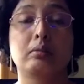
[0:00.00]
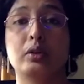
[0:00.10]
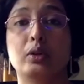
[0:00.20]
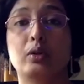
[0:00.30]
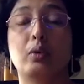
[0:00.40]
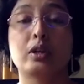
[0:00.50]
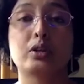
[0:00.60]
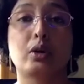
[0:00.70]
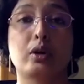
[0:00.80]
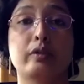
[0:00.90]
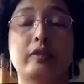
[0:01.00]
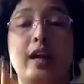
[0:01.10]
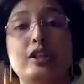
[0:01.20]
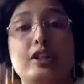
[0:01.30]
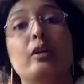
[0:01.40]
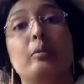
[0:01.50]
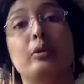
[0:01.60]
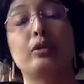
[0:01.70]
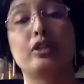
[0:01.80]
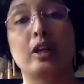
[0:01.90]
what sort of cash are you
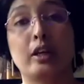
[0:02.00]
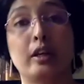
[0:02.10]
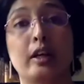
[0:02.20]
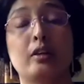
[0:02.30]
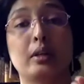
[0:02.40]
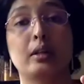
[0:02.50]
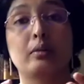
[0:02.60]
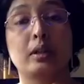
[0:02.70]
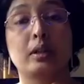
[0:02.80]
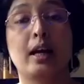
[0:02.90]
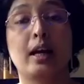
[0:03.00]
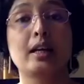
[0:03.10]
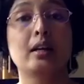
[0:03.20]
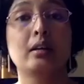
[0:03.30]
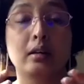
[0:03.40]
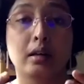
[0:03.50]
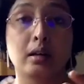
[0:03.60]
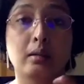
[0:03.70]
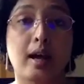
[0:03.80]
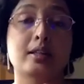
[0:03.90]
able to generate with that, and
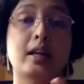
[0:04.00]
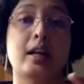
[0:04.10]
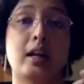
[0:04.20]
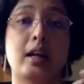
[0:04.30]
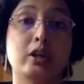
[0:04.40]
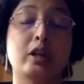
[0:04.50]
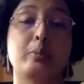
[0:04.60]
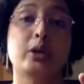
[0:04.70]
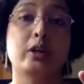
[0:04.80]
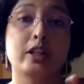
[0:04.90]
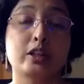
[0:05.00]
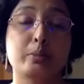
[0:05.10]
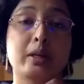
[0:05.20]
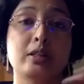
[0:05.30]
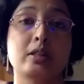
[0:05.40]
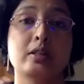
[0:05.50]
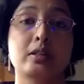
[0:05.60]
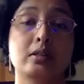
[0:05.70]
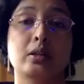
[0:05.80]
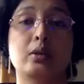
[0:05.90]
are you keeping your
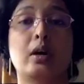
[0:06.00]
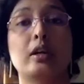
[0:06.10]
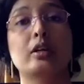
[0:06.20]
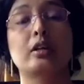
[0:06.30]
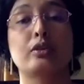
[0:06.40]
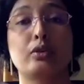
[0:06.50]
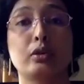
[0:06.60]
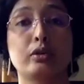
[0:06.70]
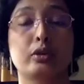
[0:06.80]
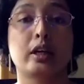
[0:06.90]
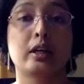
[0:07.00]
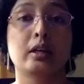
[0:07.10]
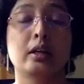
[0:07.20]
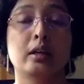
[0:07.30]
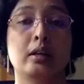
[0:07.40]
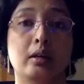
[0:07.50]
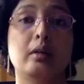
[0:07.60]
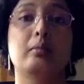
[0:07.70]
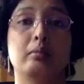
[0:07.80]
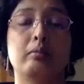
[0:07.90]
expenses under control, so that
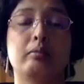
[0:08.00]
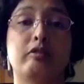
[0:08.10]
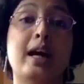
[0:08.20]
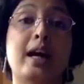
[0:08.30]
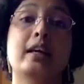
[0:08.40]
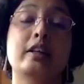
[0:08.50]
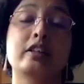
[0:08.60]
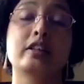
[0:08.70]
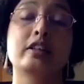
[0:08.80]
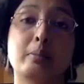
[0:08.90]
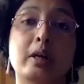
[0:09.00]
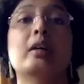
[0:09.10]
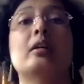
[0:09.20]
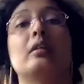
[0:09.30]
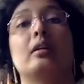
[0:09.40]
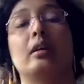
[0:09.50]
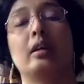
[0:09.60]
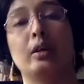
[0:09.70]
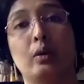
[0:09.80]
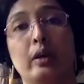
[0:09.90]
while there is a burn,
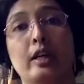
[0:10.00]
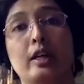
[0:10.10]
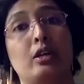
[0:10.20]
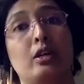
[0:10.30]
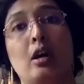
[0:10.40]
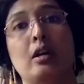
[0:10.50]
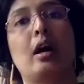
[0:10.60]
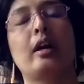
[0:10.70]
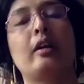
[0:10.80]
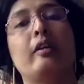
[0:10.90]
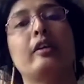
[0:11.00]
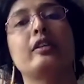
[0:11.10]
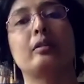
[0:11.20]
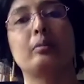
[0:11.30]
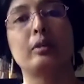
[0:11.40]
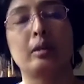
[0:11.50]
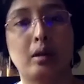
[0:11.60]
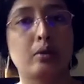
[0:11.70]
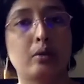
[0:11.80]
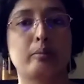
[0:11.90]
it is not an unreasonable
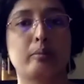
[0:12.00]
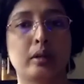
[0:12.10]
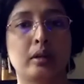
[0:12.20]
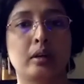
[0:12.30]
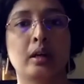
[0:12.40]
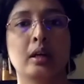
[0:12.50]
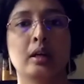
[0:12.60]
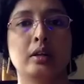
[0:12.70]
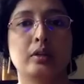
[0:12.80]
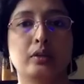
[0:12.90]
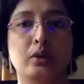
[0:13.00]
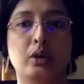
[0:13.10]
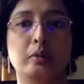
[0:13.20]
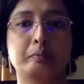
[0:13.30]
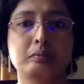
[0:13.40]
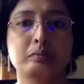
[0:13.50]
amount of burn. So